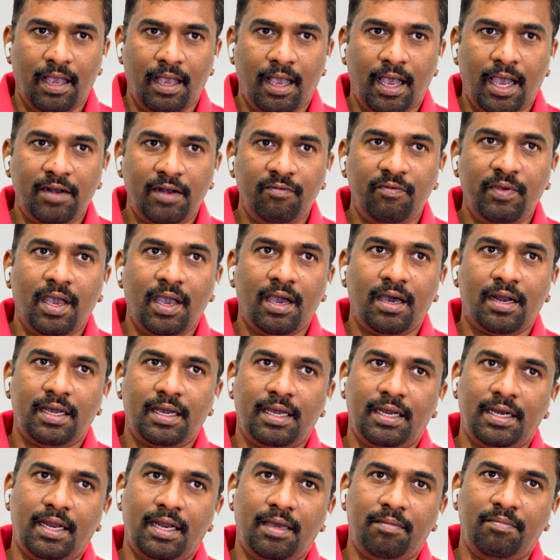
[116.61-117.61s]
And we are
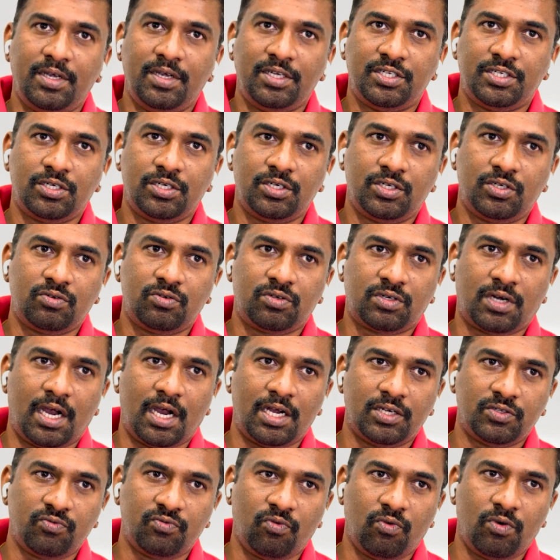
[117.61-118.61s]
in a mission to
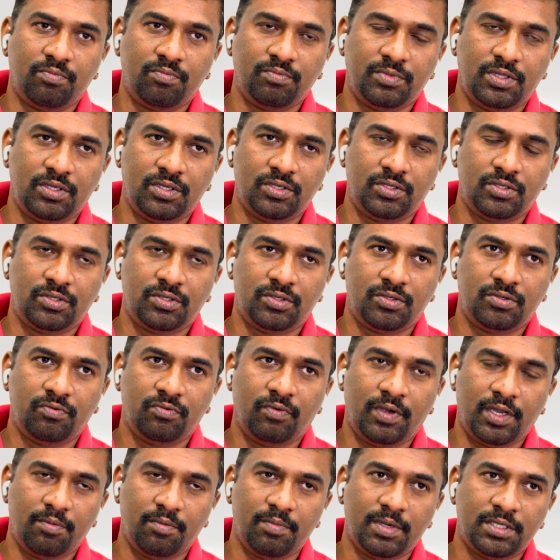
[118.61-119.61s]
transform this
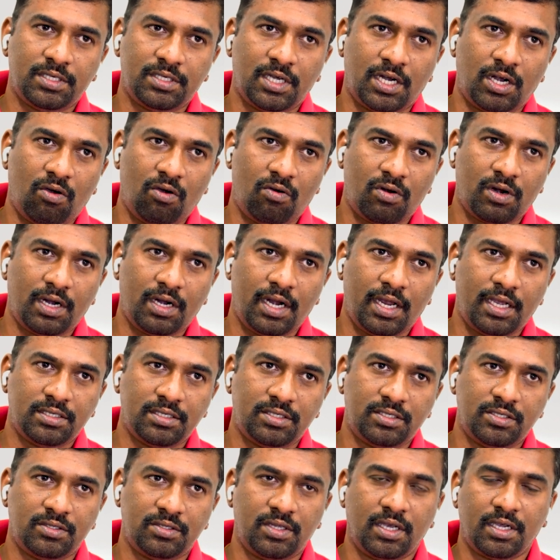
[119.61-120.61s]
very much
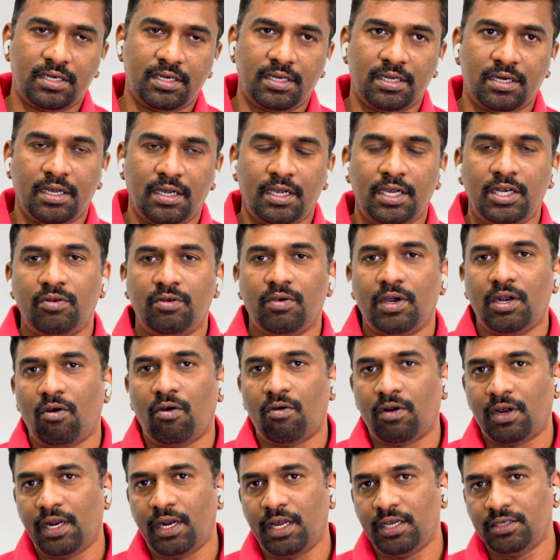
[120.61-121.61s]
unorganized sector into an
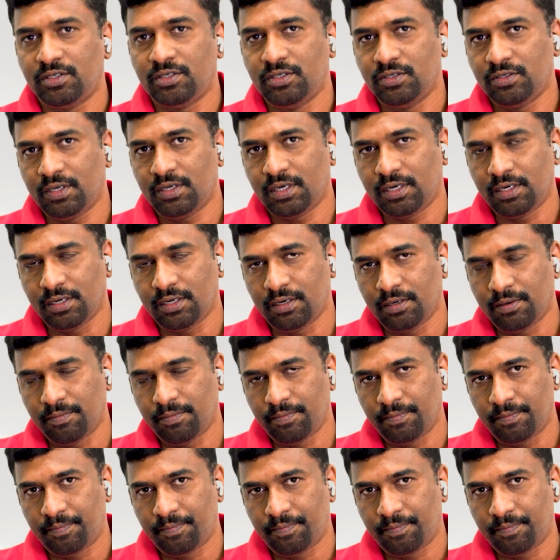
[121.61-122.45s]
organized sector.